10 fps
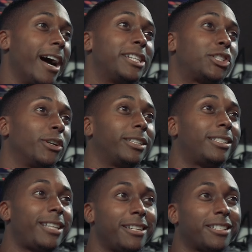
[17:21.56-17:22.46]
I enjoyed
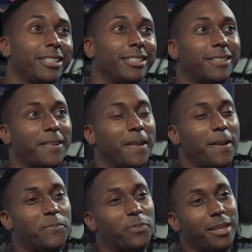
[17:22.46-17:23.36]
the teachers,
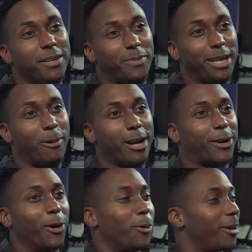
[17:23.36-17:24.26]
yeah. but they weren't
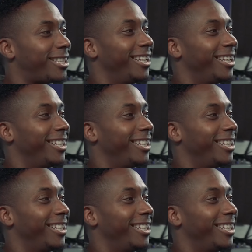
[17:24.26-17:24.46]
cool, was